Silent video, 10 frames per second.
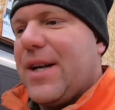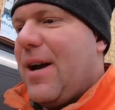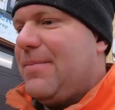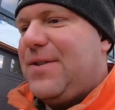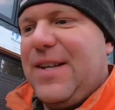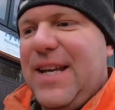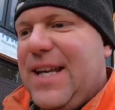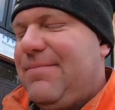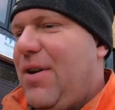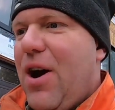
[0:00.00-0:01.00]

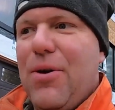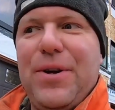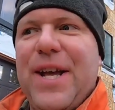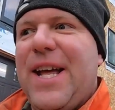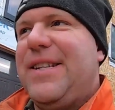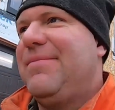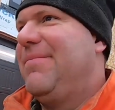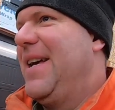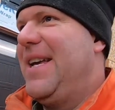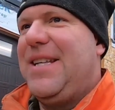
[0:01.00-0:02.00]
Tecumseh, Onan.
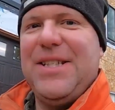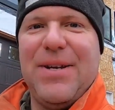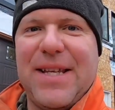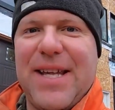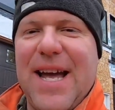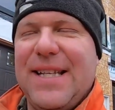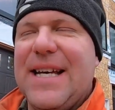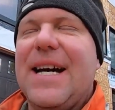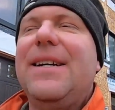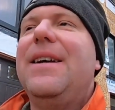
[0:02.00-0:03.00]
You get the idea
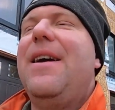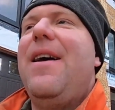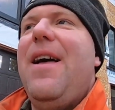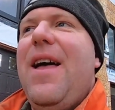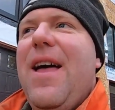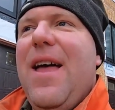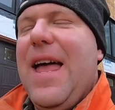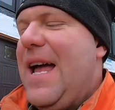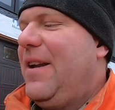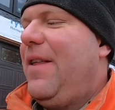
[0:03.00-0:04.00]

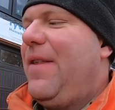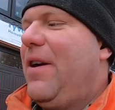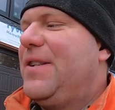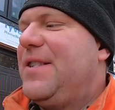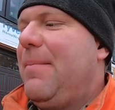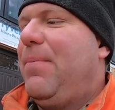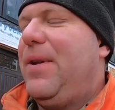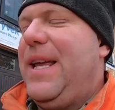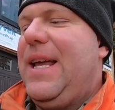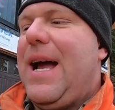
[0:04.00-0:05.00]
and they're
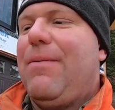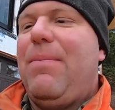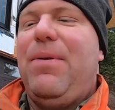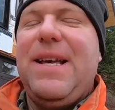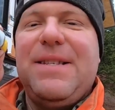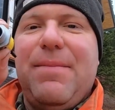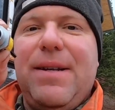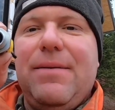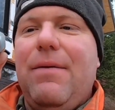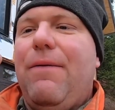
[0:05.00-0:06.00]
a
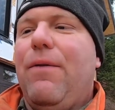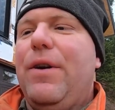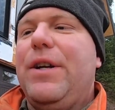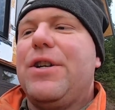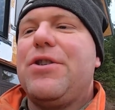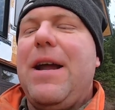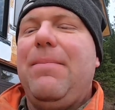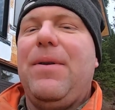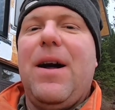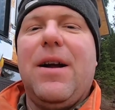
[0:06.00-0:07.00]
replacement for your
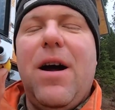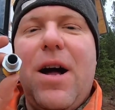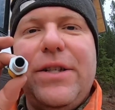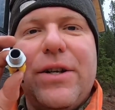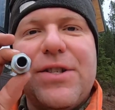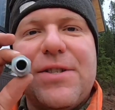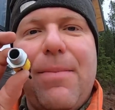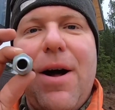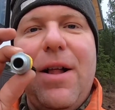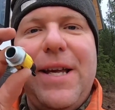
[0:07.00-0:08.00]
drain plug on your
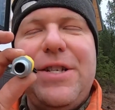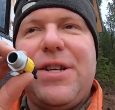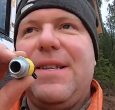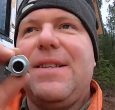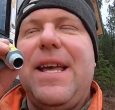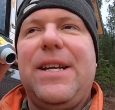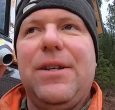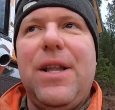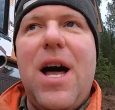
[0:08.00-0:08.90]
small engines, like your